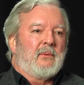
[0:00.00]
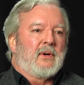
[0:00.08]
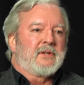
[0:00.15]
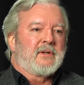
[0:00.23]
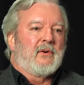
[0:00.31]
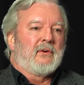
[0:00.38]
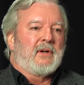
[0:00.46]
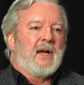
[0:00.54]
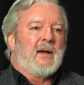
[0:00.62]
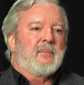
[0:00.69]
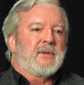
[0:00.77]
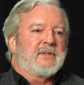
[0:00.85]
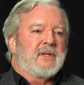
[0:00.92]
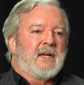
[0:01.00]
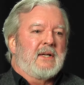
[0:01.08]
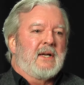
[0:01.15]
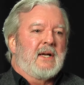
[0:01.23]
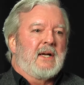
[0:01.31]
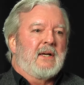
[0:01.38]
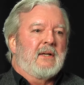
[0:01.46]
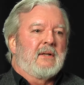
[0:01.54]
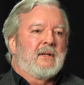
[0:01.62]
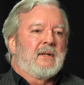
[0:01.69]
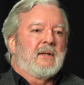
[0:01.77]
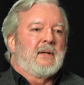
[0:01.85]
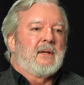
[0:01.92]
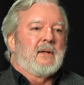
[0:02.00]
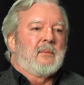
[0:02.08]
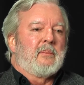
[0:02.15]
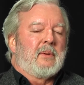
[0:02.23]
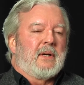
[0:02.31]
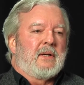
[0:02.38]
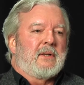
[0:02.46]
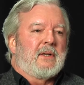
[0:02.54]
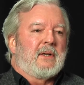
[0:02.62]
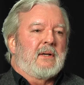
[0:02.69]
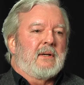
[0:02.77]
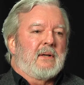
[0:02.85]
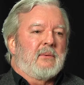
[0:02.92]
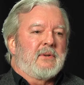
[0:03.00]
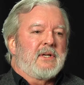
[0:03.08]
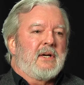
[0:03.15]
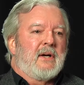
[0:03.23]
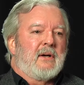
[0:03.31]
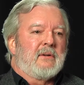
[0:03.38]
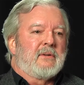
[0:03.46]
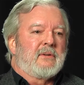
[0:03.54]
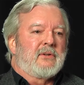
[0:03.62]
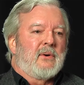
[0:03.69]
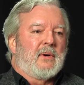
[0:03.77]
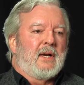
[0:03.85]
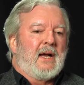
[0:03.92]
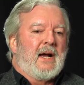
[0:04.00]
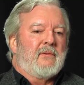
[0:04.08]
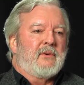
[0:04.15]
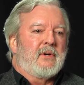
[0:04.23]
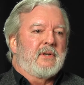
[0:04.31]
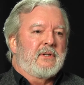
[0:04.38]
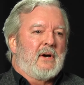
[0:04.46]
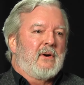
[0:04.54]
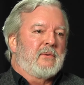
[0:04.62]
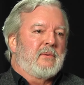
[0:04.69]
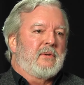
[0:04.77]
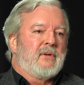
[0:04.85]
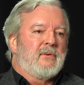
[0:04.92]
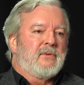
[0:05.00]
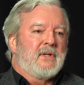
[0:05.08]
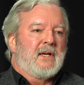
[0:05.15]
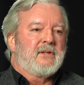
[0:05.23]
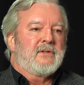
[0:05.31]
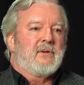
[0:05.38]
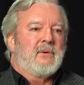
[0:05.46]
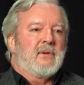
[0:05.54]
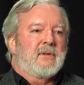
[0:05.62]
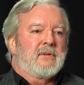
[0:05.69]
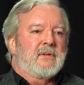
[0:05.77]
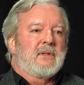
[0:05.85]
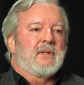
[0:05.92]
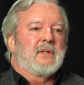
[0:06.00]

wasn't on campus that day, but I was here shortly after and talked with UGA students.